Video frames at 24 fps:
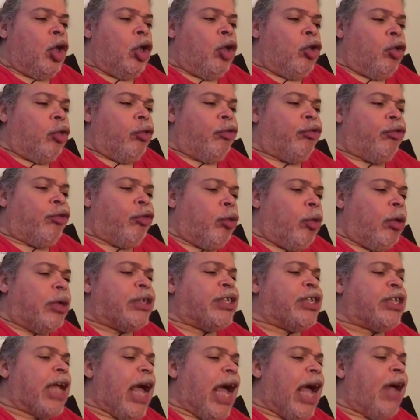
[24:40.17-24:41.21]
to
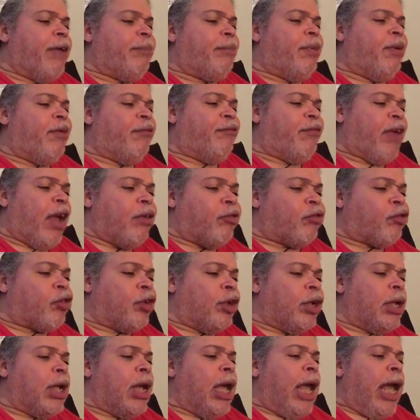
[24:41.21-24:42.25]
suicide
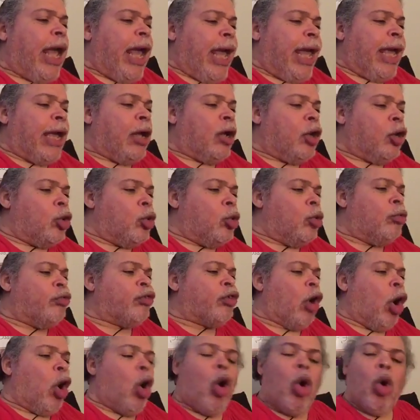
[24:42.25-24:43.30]
prevention includes
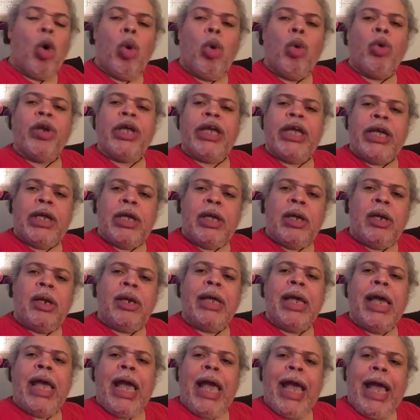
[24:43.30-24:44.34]
old, ill,